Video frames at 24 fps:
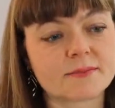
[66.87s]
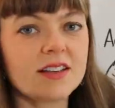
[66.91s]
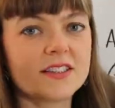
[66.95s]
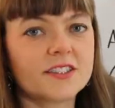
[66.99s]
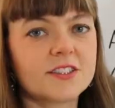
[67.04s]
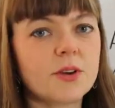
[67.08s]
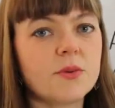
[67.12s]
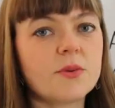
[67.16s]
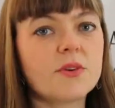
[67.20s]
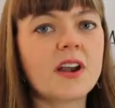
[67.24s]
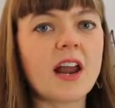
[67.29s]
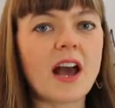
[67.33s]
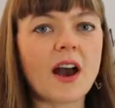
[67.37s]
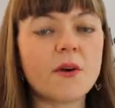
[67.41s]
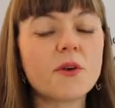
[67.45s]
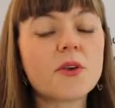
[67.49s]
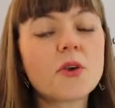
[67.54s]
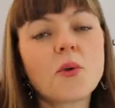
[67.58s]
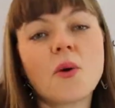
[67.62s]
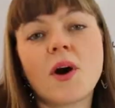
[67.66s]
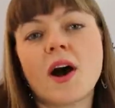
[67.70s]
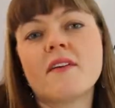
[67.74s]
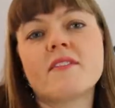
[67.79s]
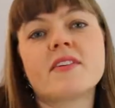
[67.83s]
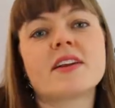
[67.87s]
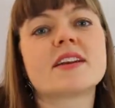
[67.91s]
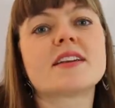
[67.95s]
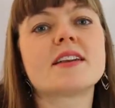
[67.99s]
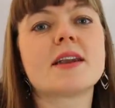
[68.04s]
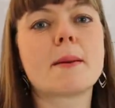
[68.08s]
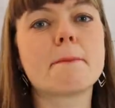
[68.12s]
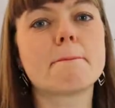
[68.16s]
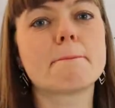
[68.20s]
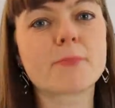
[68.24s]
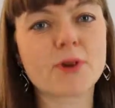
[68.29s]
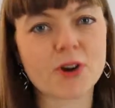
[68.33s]
So now you have a
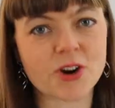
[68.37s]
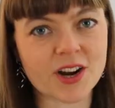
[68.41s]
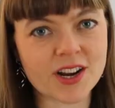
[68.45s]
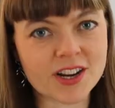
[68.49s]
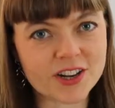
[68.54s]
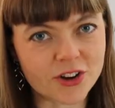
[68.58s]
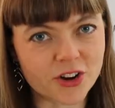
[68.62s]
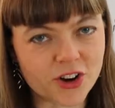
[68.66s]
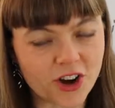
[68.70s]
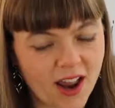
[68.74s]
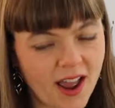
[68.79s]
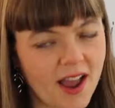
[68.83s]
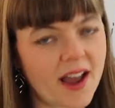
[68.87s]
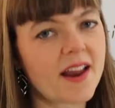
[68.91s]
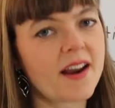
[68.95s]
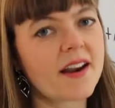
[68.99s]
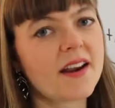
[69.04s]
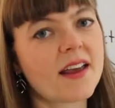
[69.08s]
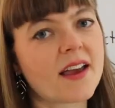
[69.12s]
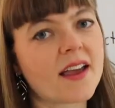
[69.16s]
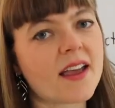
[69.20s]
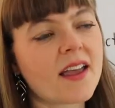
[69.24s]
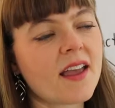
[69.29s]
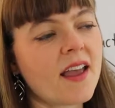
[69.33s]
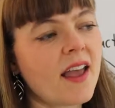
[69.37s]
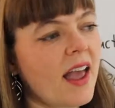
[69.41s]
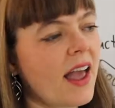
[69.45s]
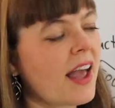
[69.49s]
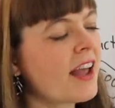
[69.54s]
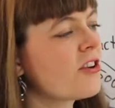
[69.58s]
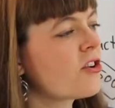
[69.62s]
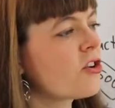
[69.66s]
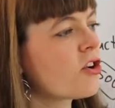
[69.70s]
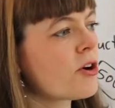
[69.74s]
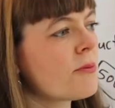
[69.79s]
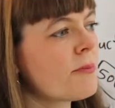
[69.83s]
number in your head,
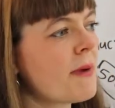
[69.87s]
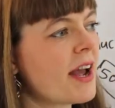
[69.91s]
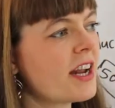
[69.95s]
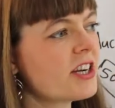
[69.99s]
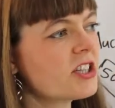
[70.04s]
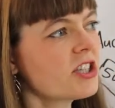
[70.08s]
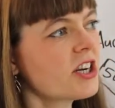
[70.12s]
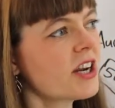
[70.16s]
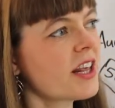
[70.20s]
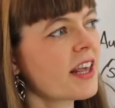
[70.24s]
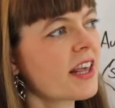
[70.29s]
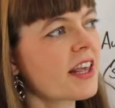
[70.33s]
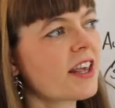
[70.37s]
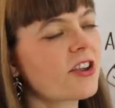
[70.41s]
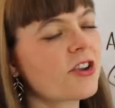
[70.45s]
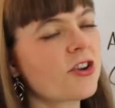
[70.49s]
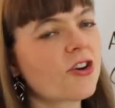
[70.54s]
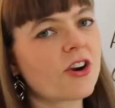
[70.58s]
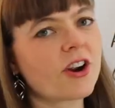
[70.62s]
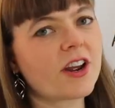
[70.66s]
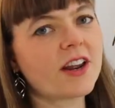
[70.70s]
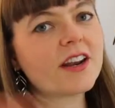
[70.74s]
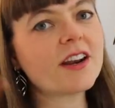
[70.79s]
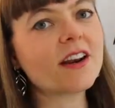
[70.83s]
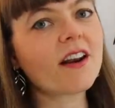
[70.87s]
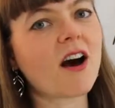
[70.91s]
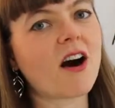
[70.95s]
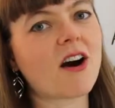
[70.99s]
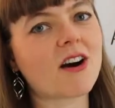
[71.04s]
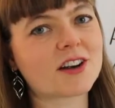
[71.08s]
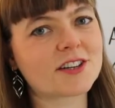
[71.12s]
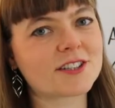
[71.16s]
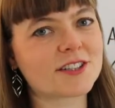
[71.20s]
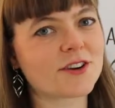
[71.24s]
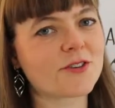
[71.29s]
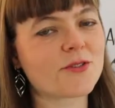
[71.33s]
and you're imagining you're in an
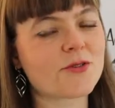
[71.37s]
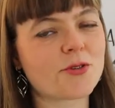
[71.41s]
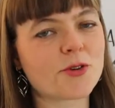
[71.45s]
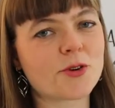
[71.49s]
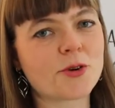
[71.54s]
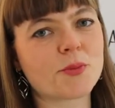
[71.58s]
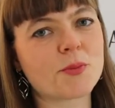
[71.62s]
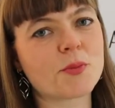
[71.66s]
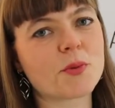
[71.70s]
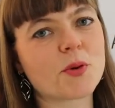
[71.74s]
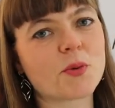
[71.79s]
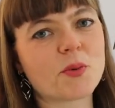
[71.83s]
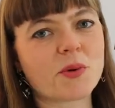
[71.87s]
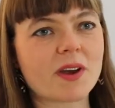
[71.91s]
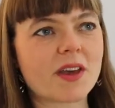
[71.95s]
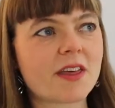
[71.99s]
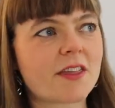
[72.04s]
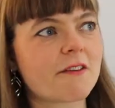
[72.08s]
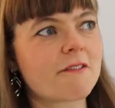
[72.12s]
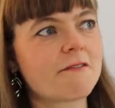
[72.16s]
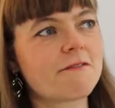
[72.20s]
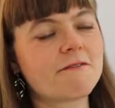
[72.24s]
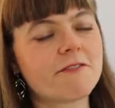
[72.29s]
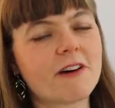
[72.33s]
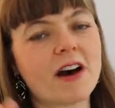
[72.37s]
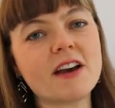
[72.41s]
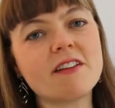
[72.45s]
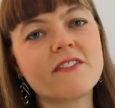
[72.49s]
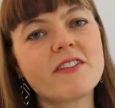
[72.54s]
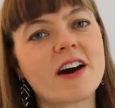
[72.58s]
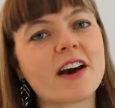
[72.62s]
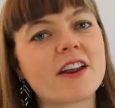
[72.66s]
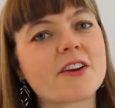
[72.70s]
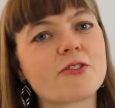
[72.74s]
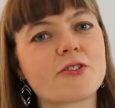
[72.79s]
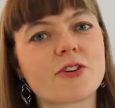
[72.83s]
auction room with
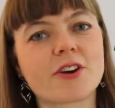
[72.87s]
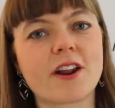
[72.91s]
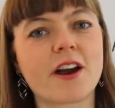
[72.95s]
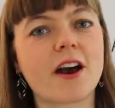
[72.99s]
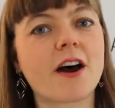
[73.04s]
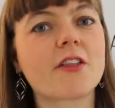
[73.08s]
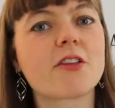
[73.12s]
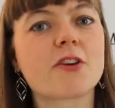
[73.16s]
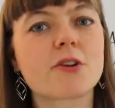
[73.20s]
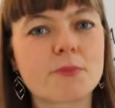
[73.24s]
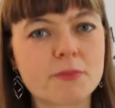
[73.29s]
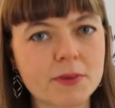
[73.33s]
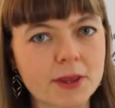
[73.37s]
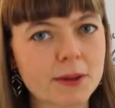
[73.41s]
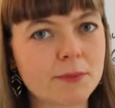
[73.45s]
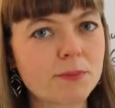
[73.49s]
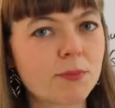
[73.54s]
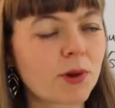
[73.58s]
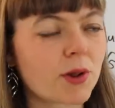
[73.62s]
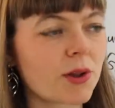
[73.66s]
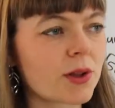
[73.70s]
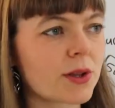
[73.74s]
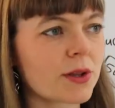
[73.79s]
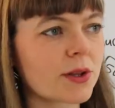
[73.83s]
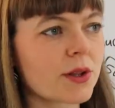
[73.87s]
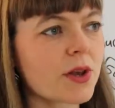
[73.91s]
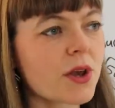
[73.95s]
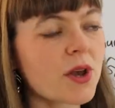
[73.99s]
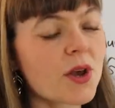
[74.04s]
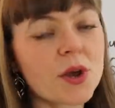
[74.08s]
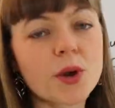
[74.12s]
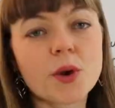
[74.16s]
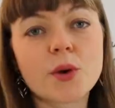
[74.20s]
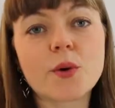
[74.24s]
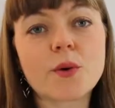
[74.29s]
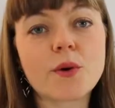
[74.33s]
500 other people
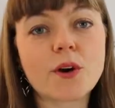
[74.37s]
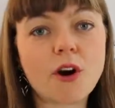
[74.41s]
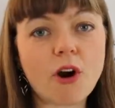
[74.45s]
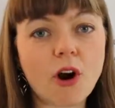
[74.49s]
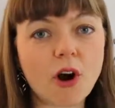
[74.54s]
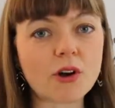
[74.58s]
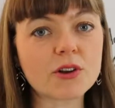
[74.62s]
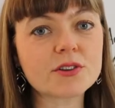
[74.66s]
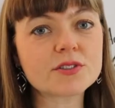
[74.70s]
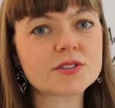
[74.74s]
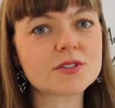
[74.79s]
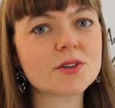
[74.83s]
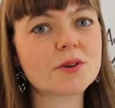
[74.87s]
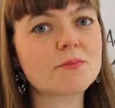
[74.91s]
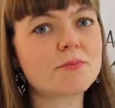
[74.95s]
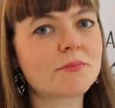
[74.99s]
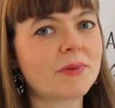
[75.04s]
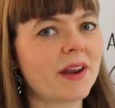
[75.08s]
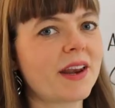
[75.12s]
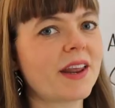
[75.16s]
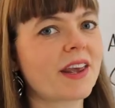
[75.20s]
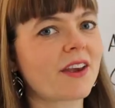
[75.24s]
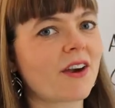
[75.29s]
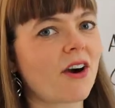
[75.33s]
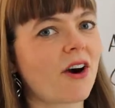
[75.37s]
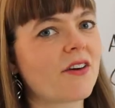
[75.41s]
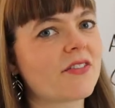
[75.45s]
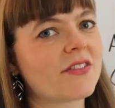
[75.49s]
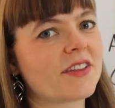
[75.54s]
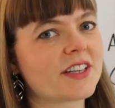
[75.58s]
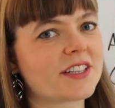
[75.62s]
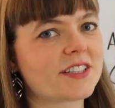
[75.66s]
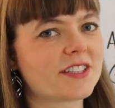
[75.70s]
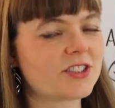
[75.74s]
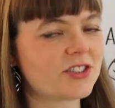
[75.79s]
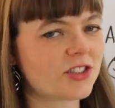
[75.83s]
who are also bidding on
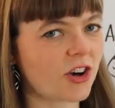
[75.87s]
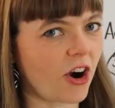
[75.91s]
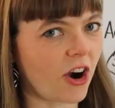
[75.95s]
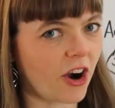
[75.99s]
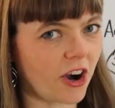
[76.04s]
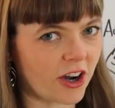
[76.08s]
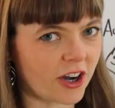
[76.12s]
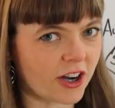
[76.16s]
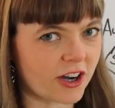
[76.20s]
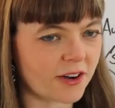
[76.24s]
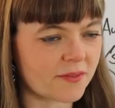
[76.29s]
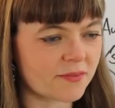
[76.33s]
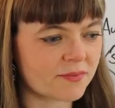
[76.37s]
this jar.